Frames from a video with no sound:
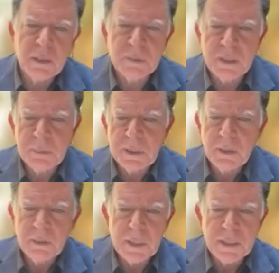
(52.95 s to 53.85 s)
I'm going to be an
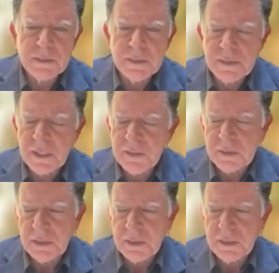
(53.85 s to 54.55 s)
overnight sensation.